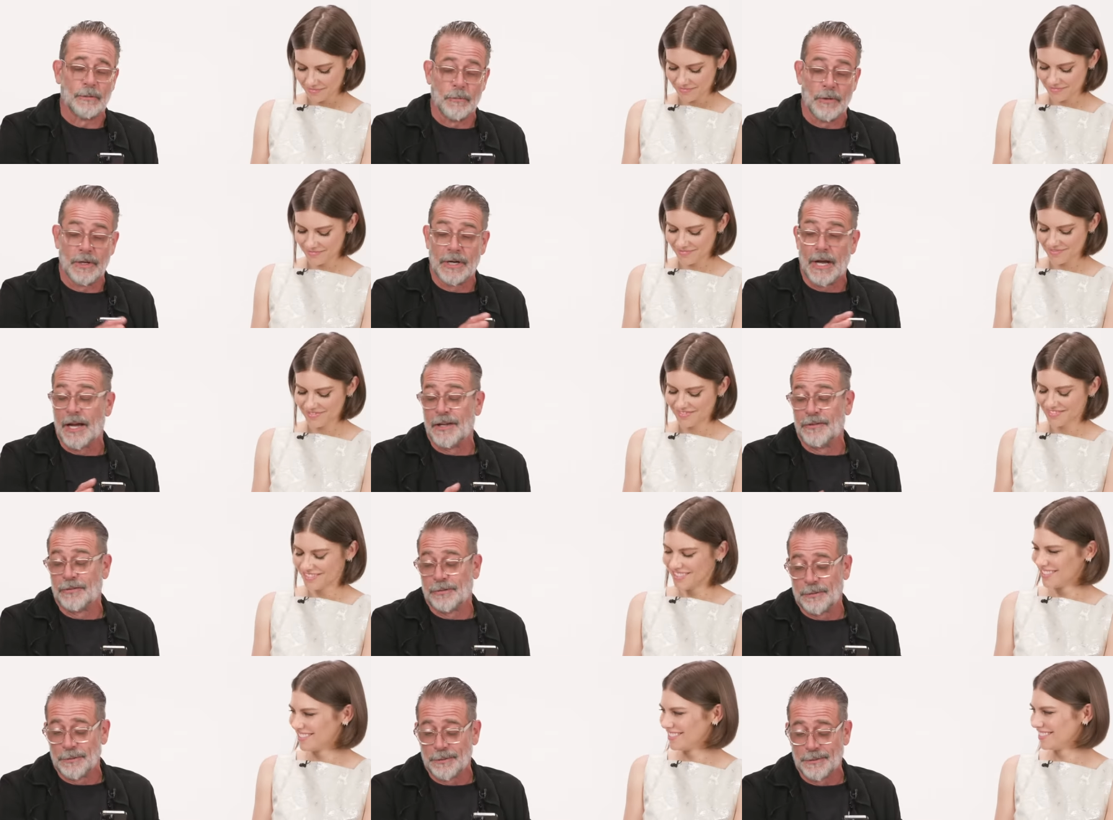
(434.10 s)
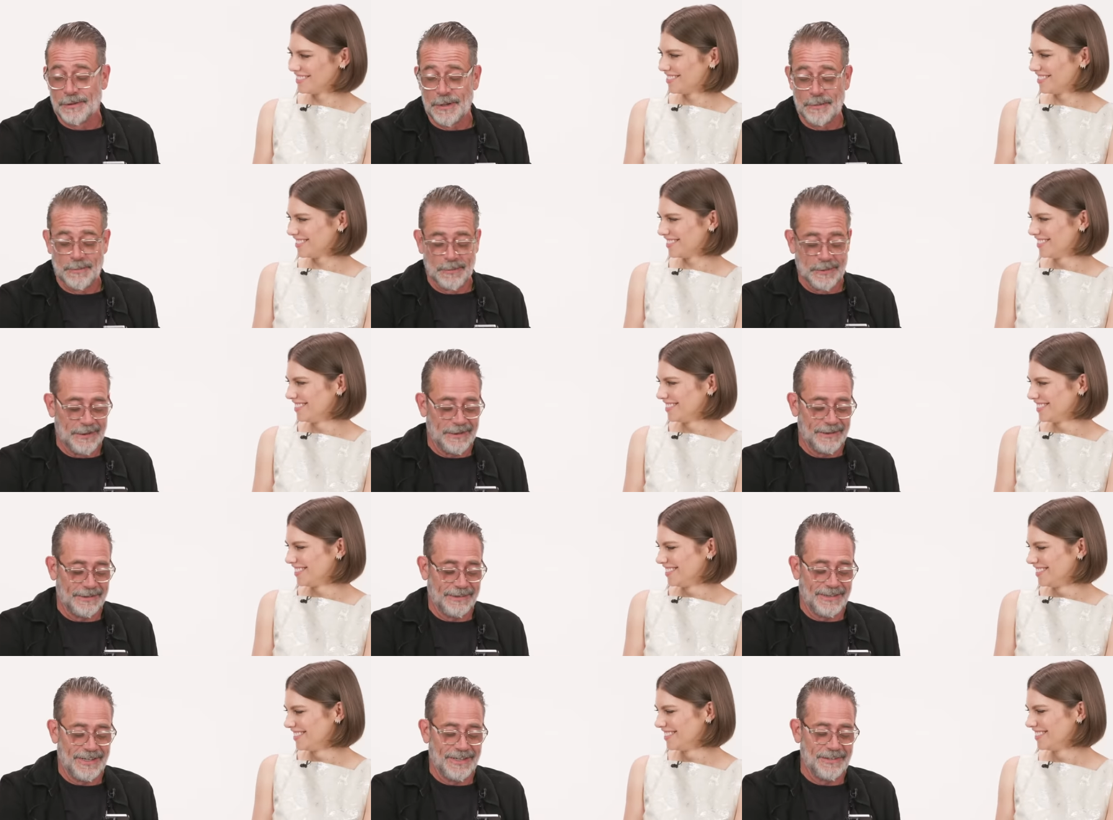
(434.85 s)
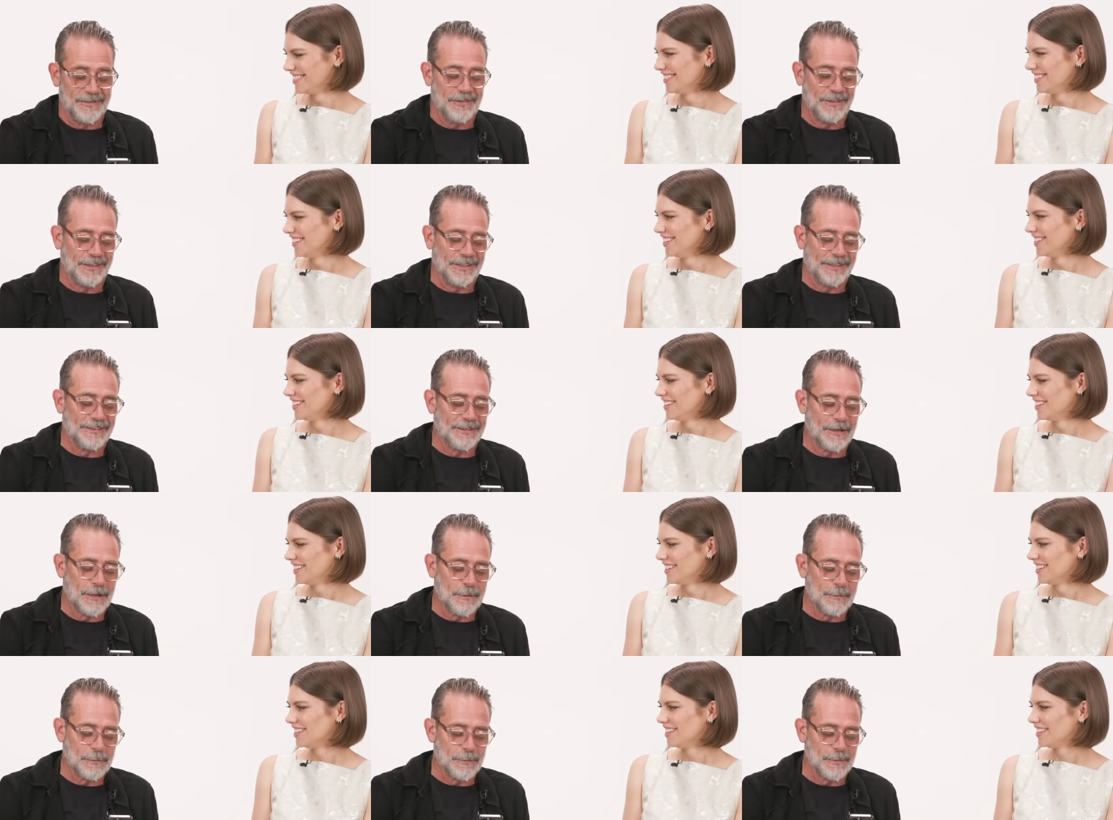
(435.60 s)
Speaker 1: or what I screwed up on, and she can
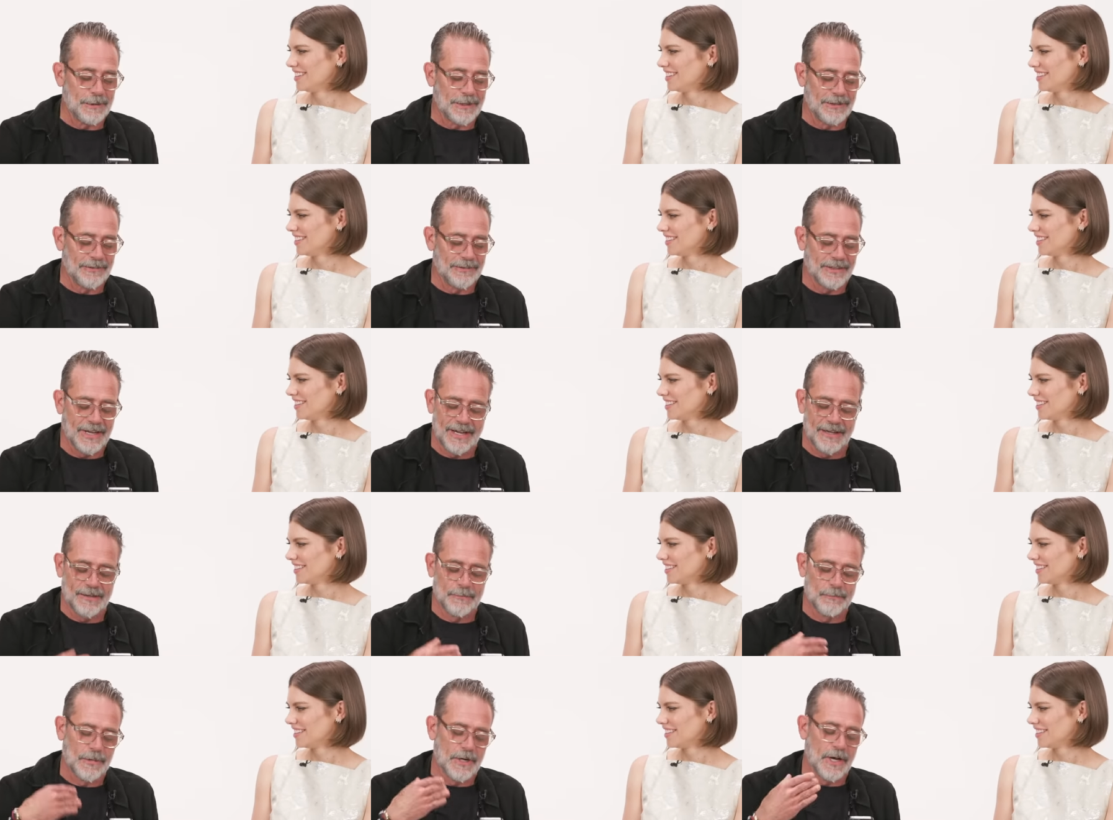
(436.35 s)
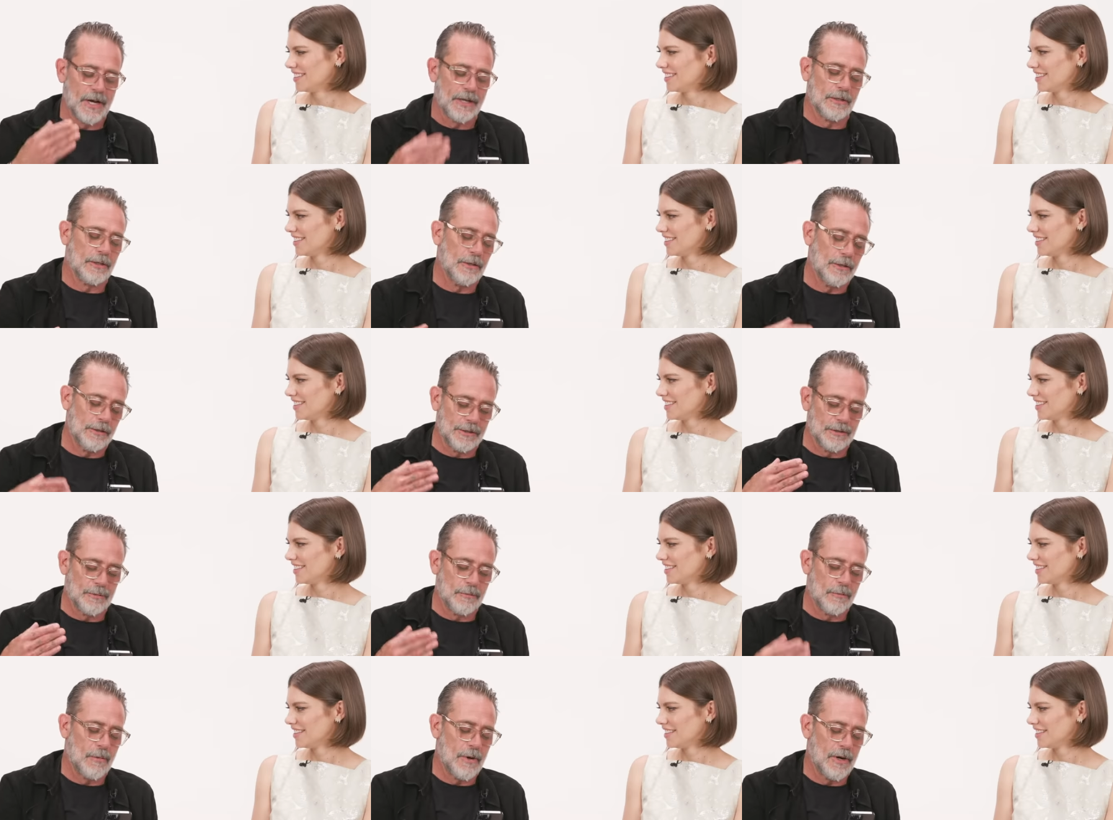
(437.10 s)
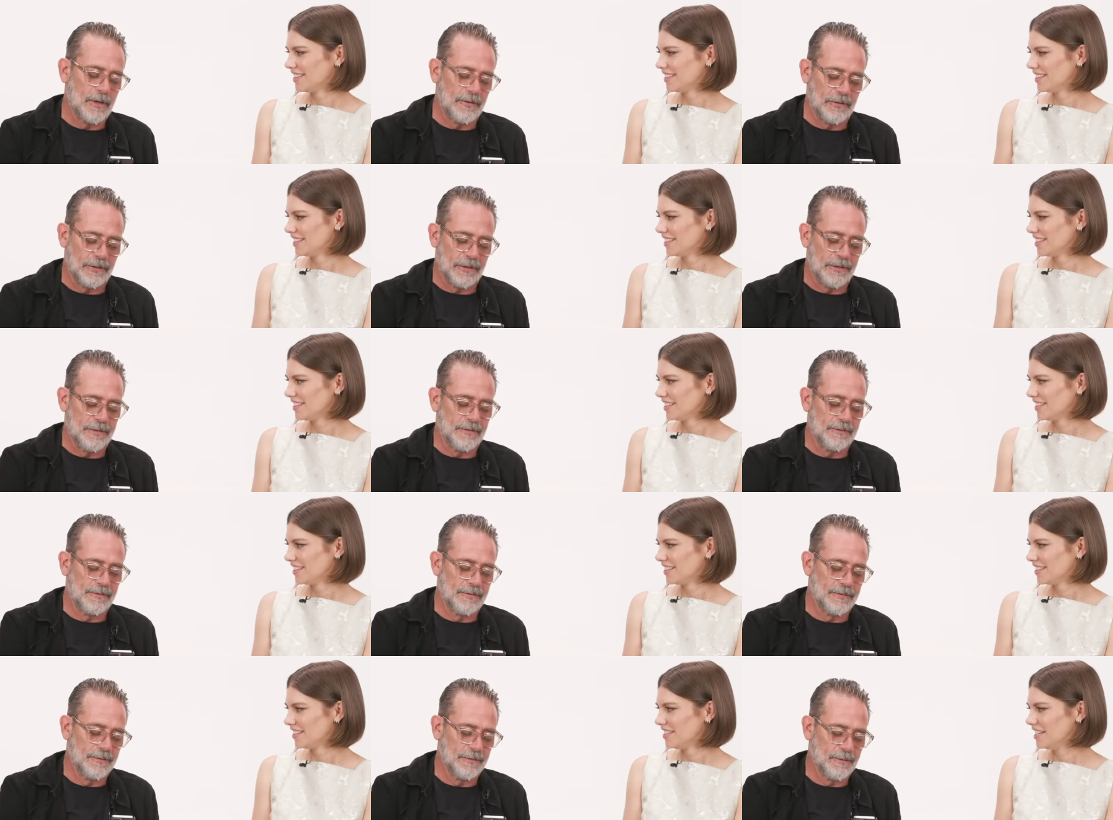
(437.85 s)
tell me because I am not good at watching
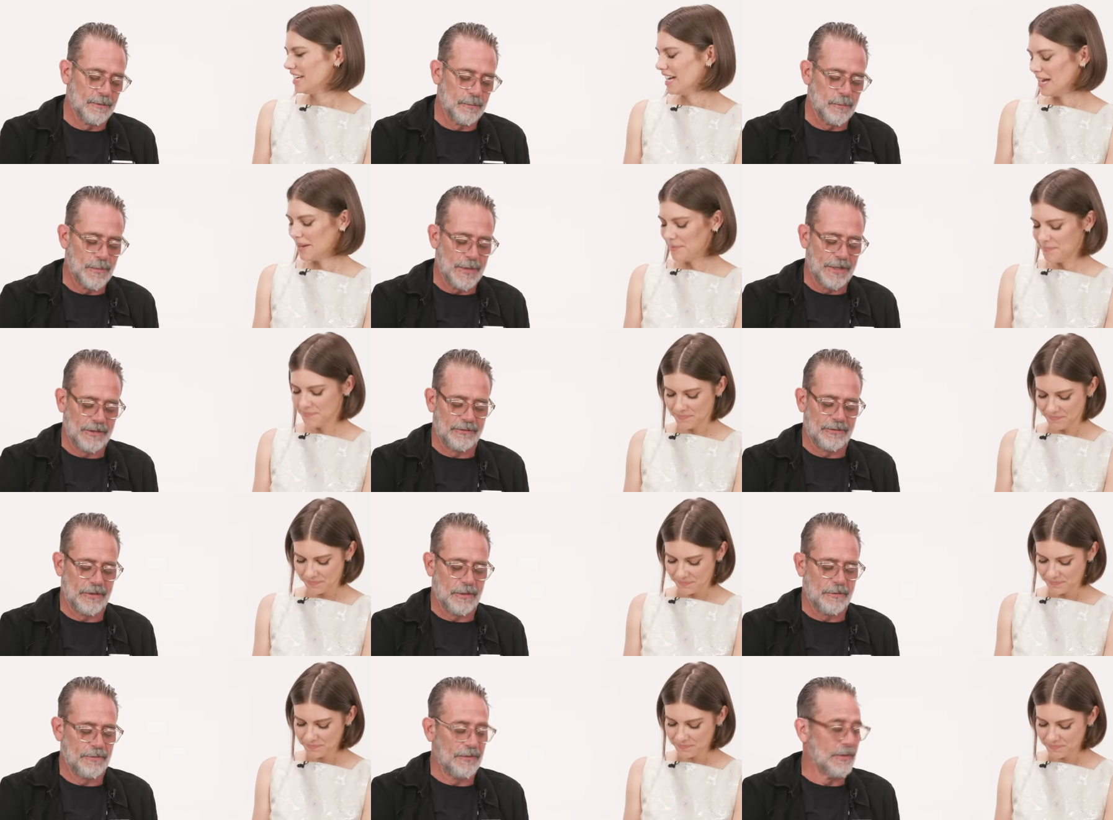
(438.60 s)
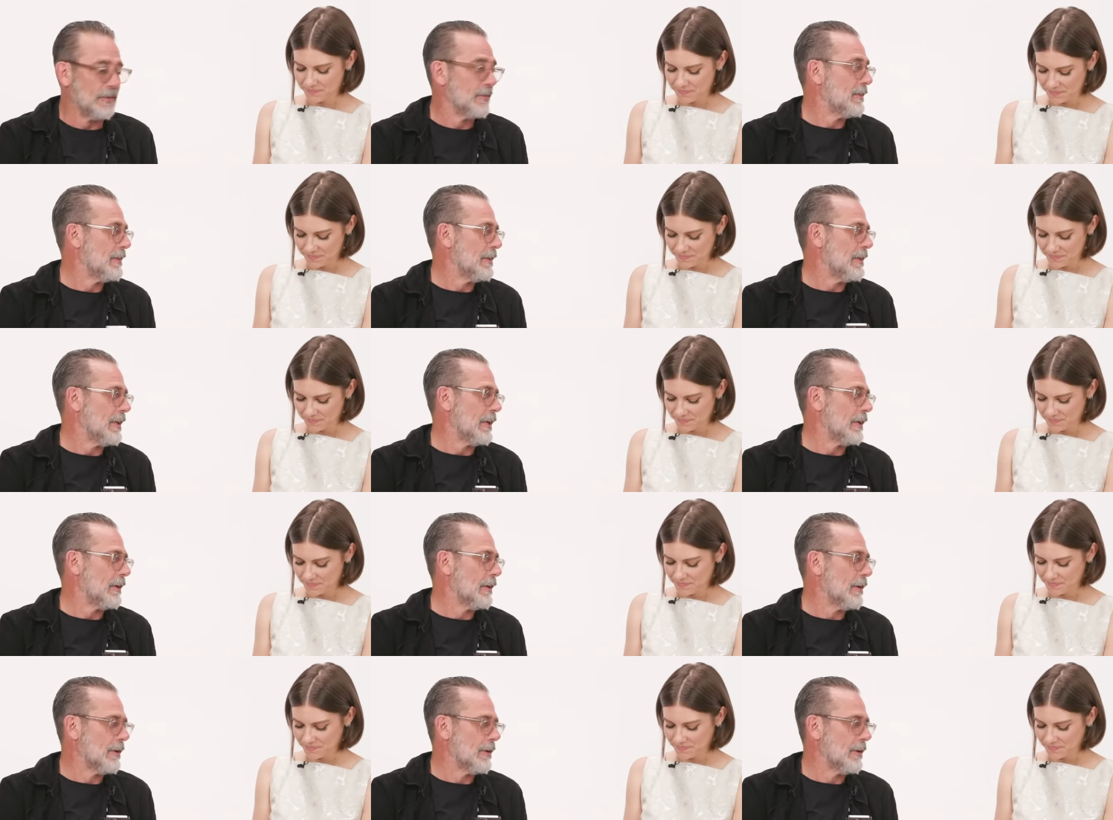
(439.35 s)
yeah. myself as the day